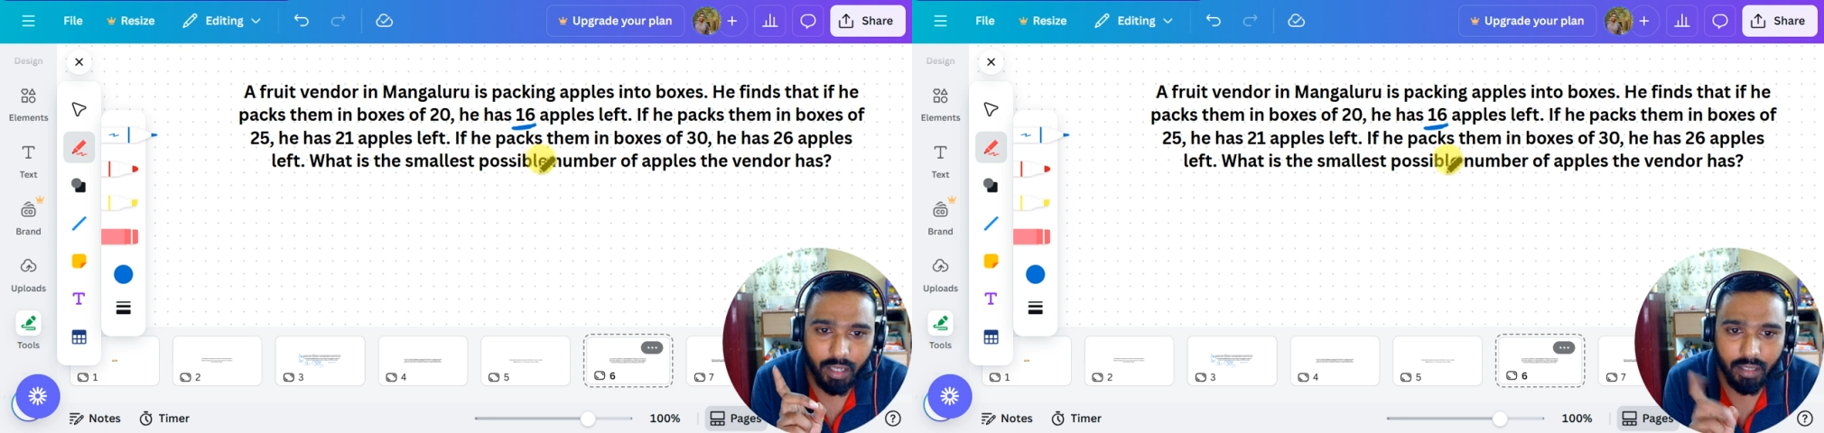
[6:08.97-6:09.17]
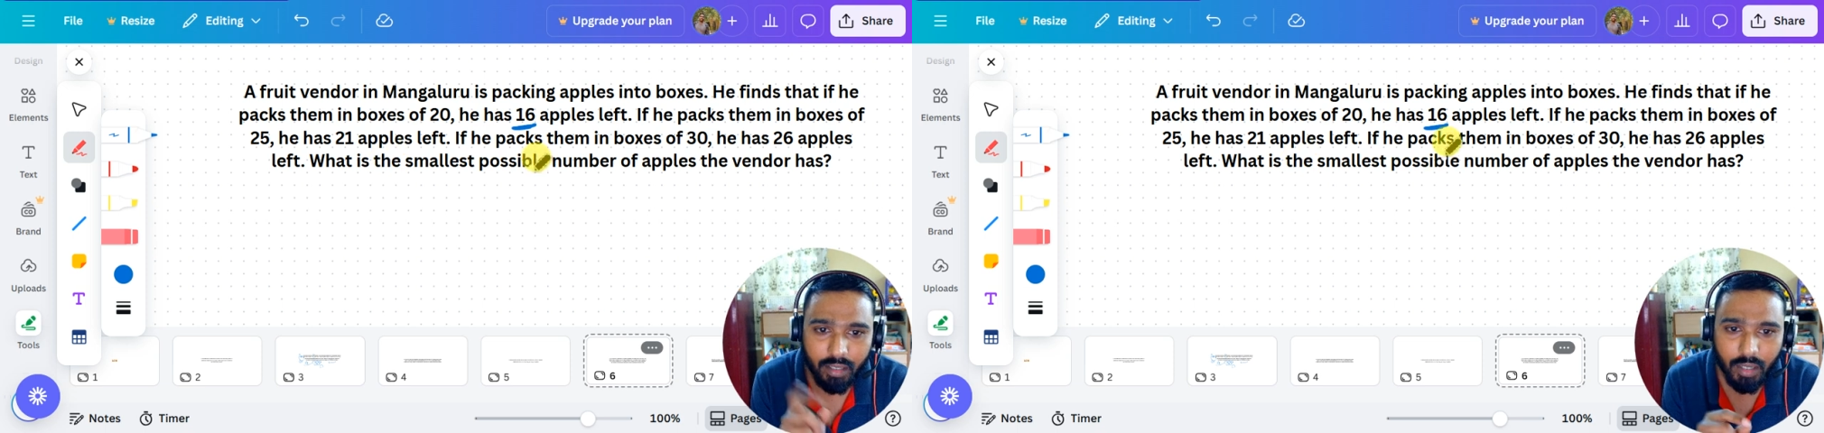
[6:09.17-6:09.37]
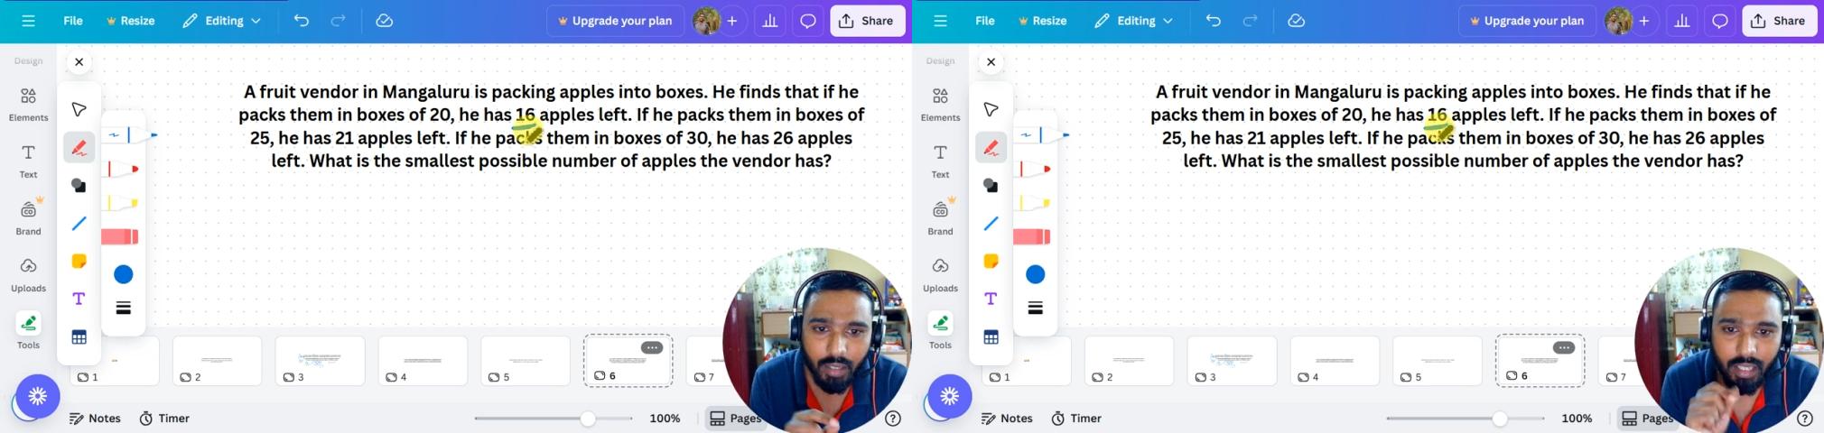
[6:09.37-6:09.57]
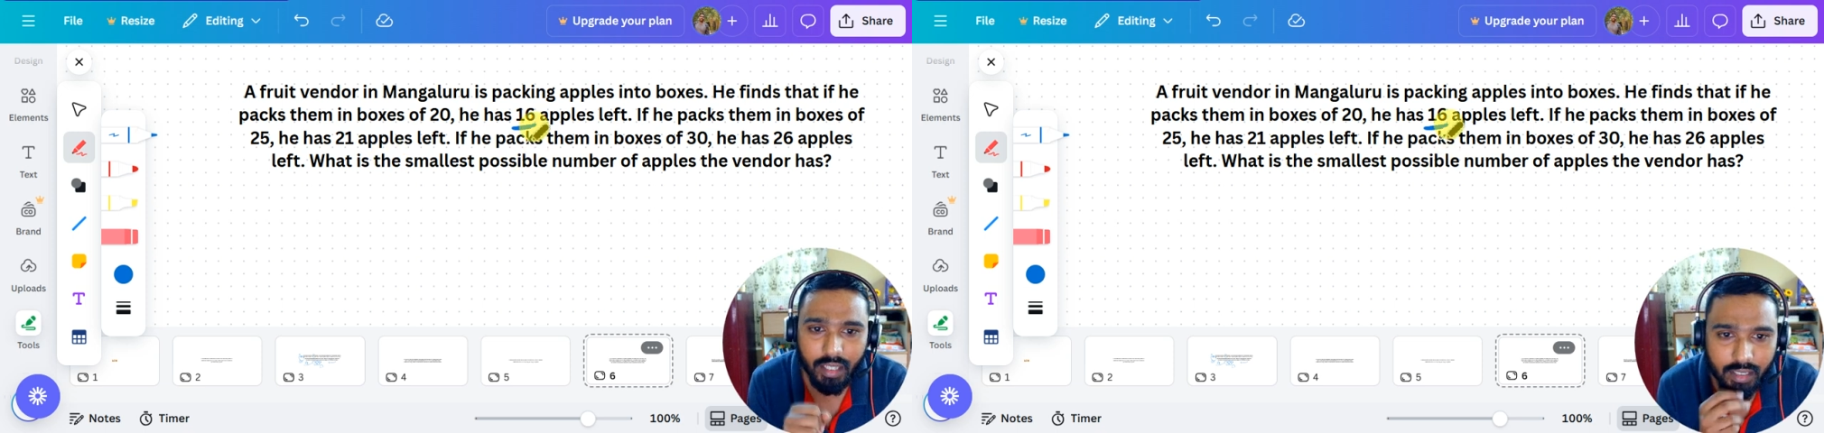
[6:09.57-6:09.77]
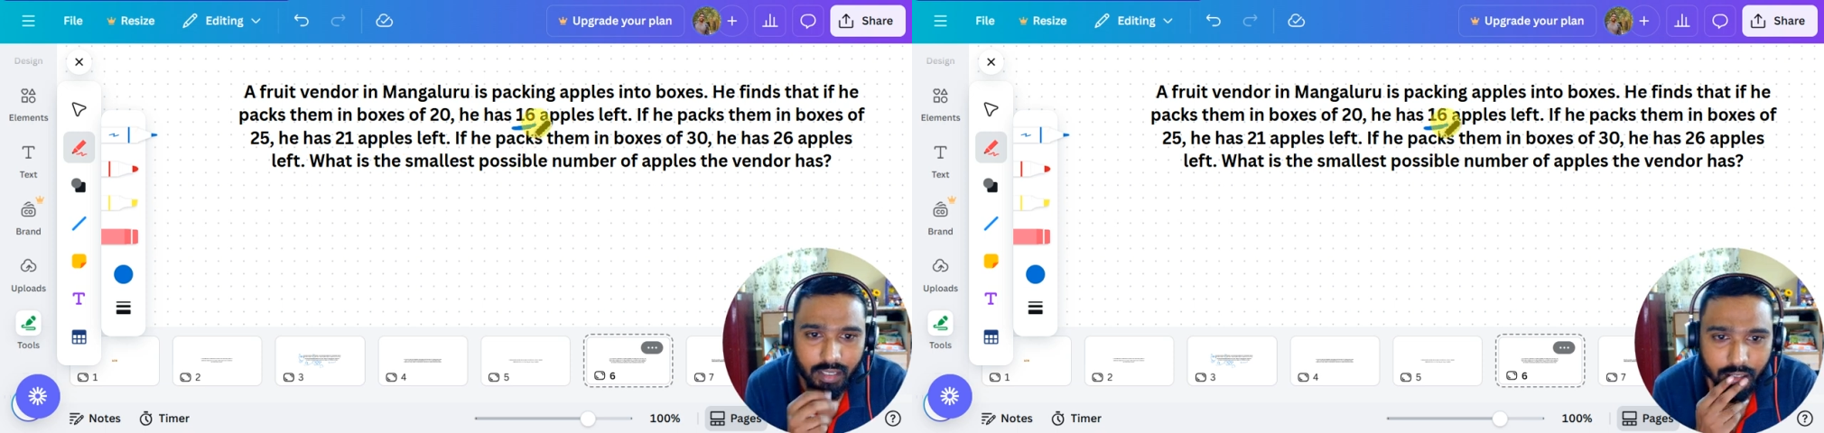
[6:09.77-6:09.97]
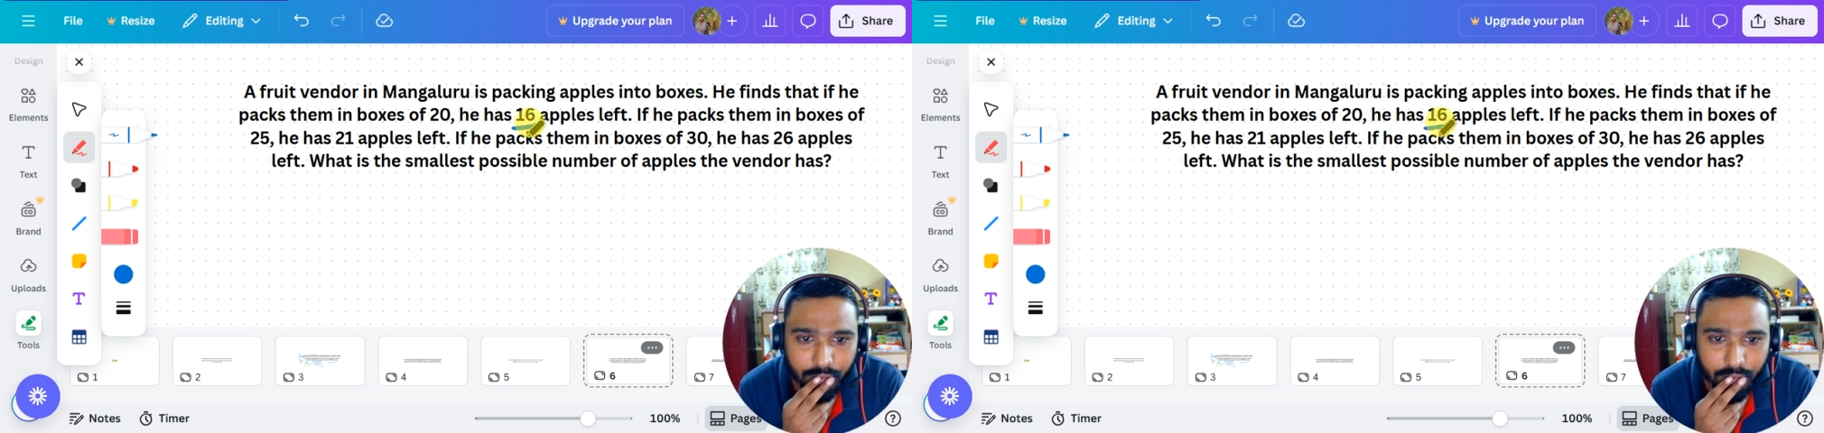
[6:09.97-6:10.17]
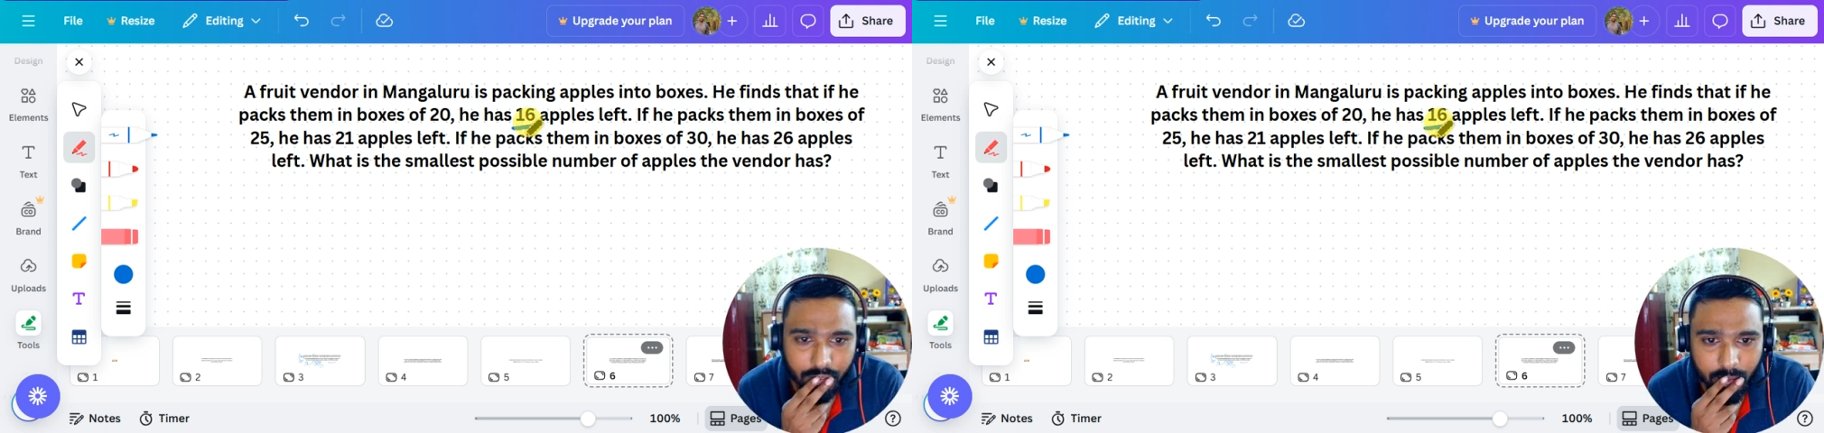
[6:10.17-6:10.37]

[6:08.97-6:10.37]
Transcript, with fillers: Okay, here it is different.